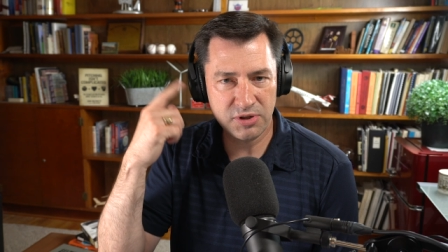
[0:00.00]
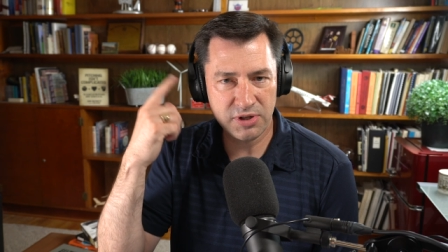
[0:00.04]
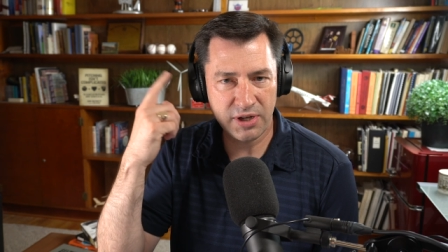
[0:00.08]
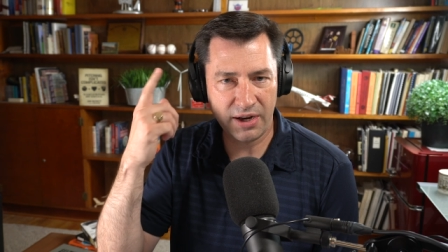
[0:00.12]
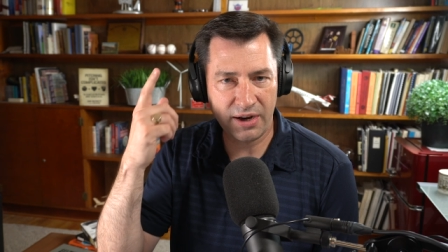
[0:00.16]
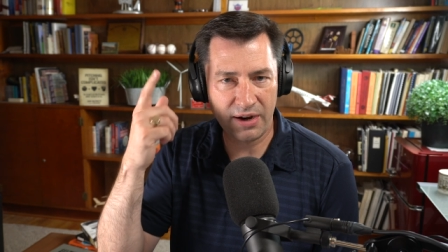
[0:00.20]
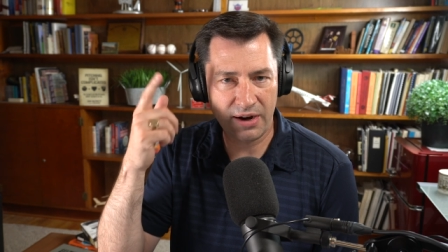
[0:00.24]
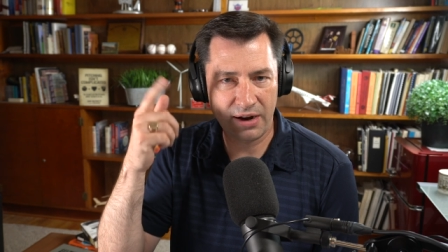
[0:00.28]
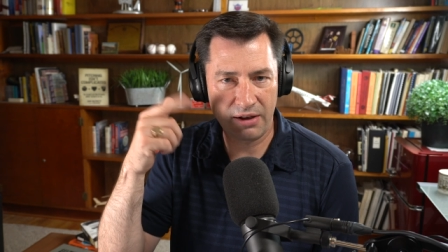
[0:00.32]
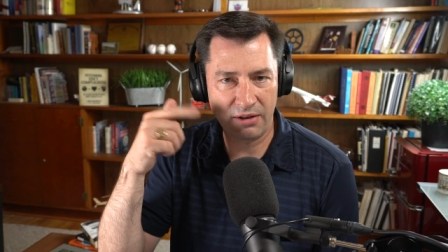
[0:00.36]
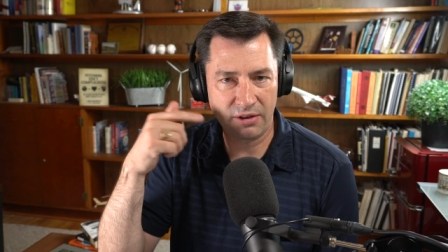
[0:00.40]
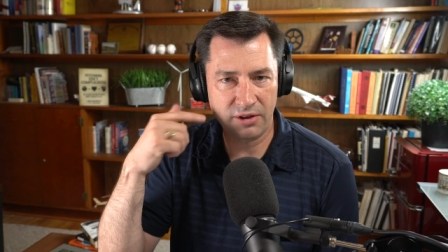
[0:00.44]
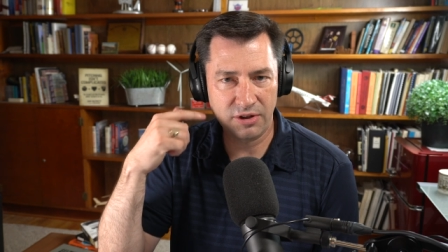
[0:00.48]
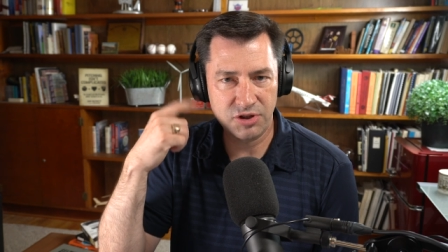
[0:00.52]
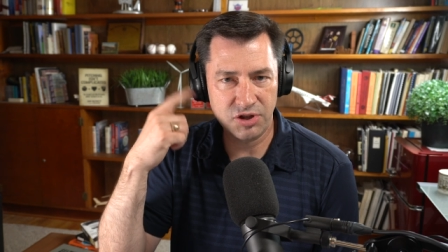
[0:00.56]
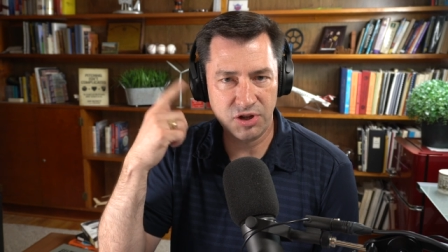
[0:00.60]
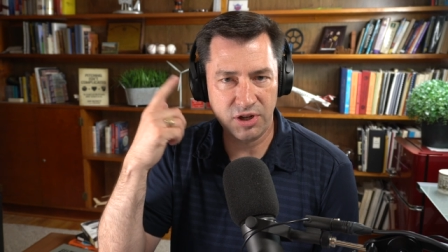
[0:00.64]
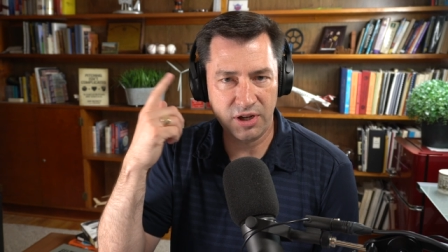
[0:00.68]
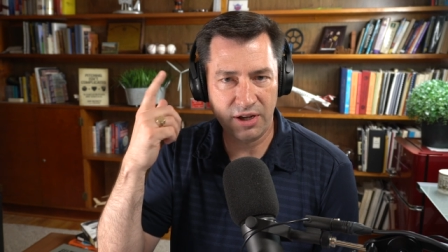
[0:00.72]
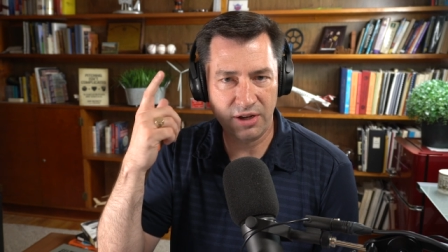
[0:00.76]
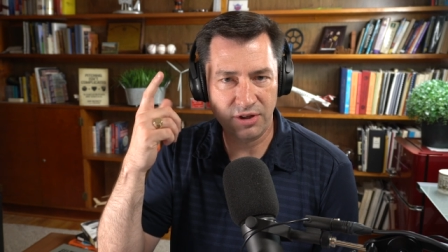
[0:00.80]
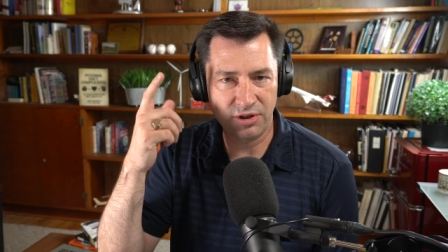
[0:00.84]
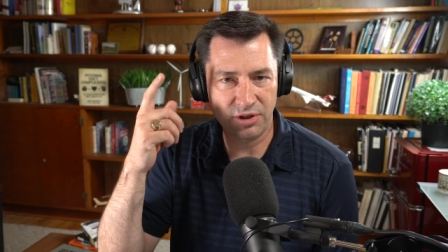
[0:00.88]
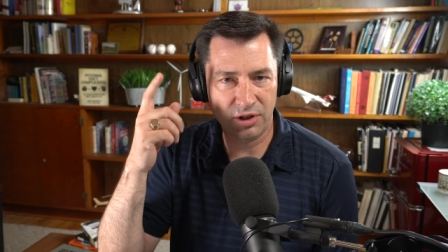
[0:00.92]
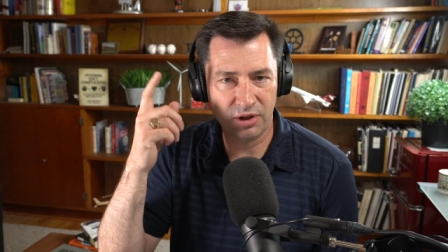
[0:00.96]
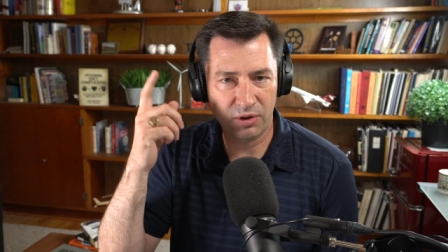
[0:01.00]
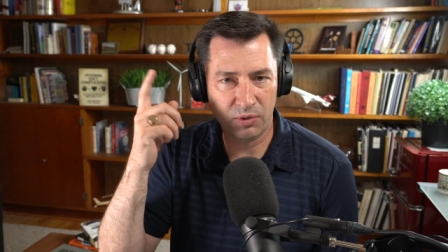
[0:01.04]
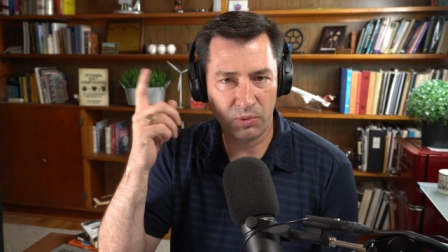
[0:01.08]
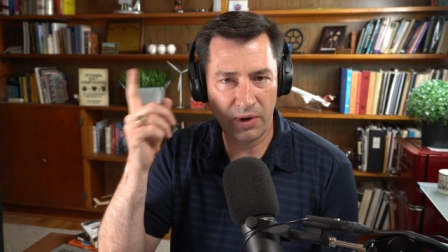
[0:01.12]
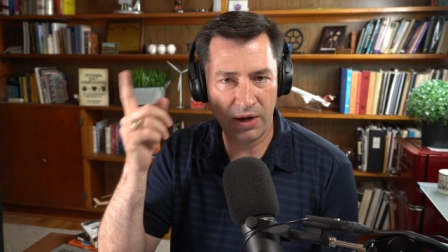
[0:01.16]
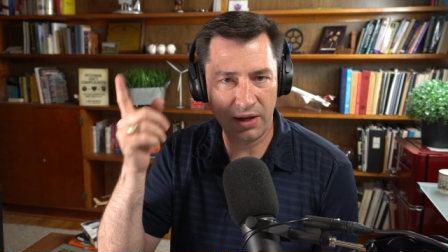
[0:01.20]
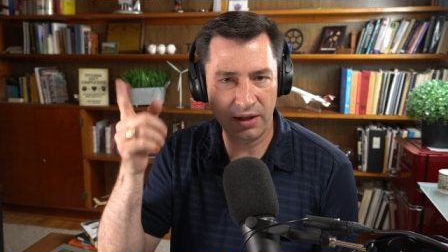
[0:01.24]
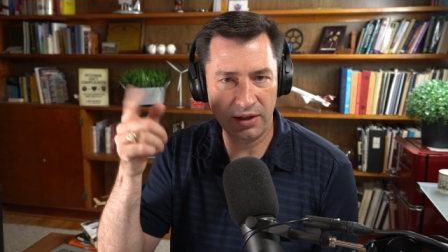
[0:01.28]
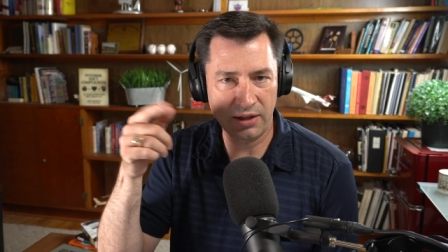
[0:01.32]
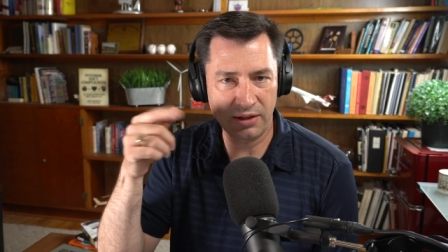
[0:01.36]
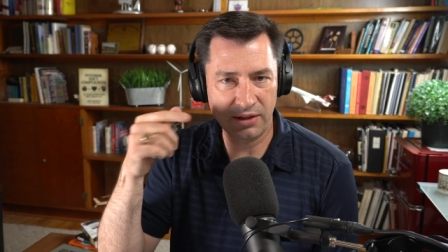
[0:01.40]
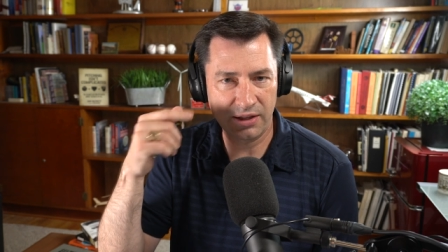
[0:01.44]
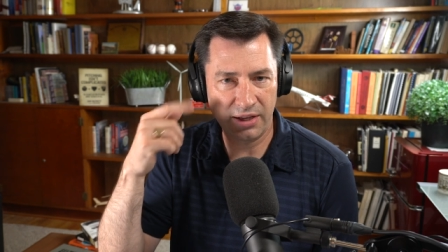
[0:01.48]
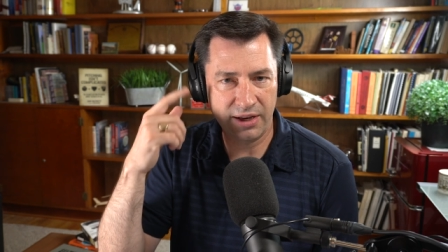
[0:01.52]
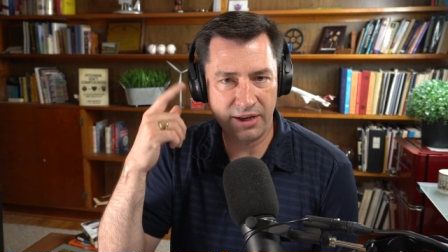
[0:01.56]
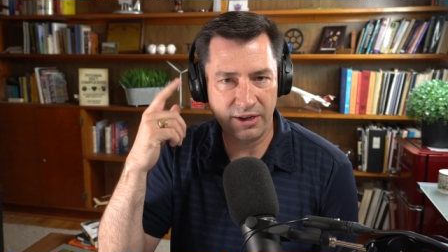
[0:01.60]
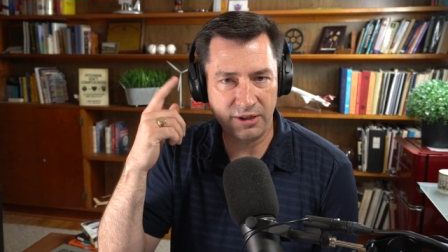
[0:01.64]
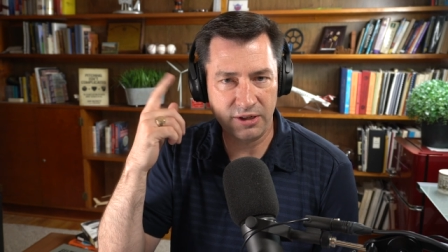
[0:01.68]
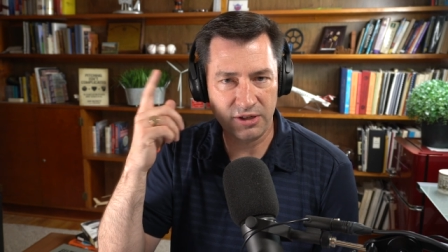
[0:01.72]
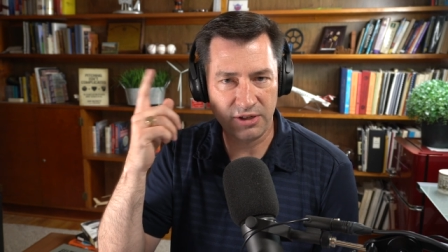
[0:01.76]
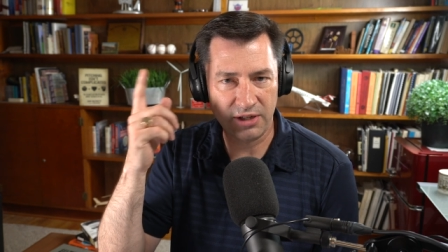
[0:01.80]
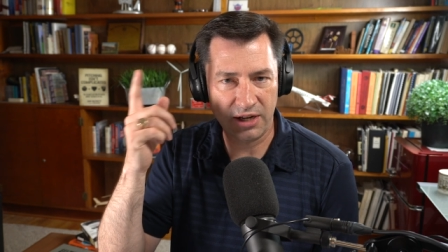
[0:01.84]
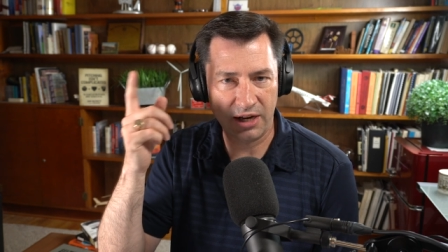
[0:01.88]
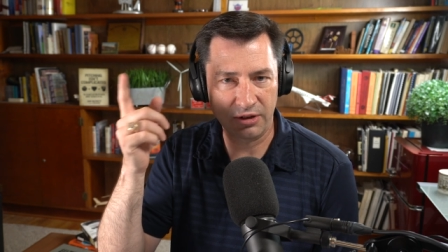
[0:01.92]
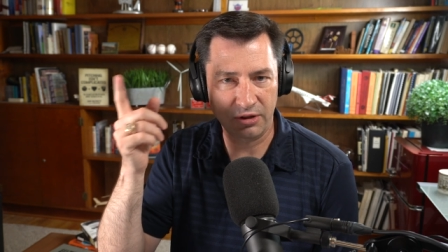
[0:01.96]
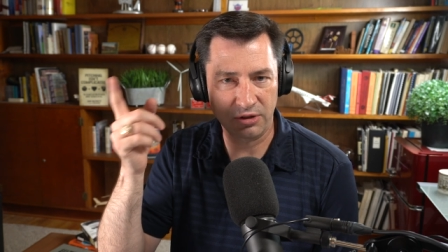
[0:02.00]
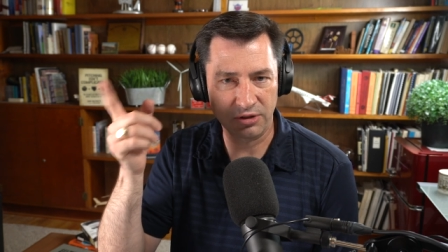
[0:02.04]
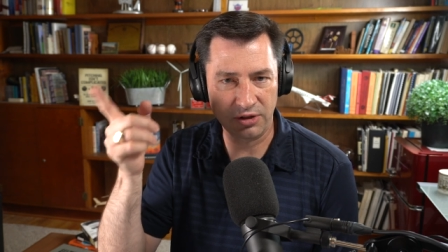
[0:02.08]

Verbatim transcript: psychology into the way that they design